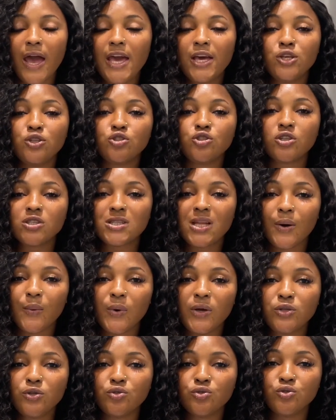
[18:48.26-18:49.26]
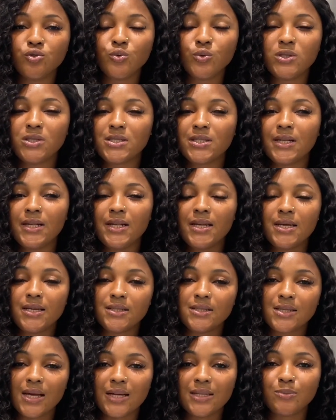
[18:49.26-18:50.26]
It's just that when you do it
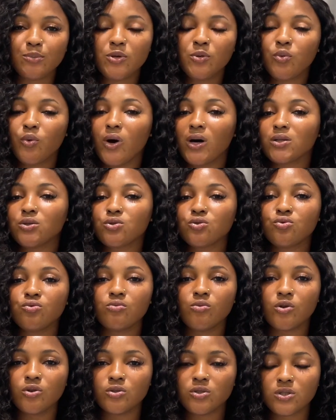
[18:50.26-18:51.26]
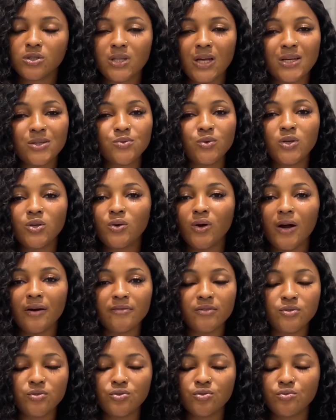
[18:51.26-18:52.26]
late and people are too much, that's when you have
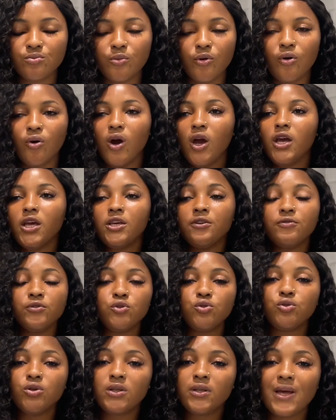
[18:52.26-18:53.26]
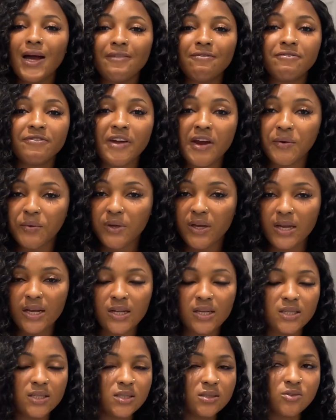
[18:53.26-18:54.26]
issues. But if you do it very
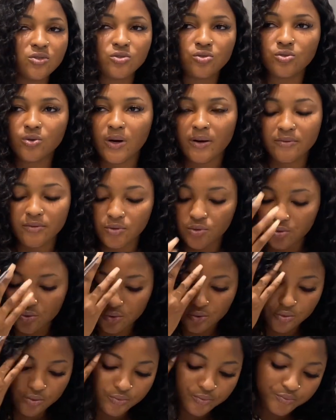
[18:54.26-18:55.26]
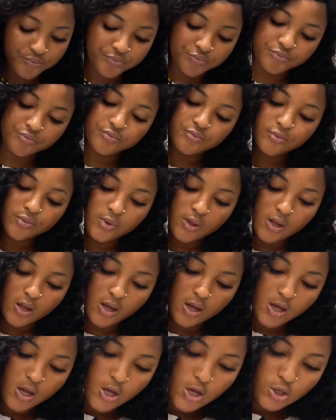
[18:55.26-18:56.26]
early, you don't have issues.
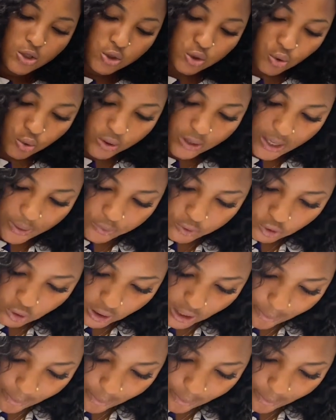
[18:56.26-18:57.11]
So now we talk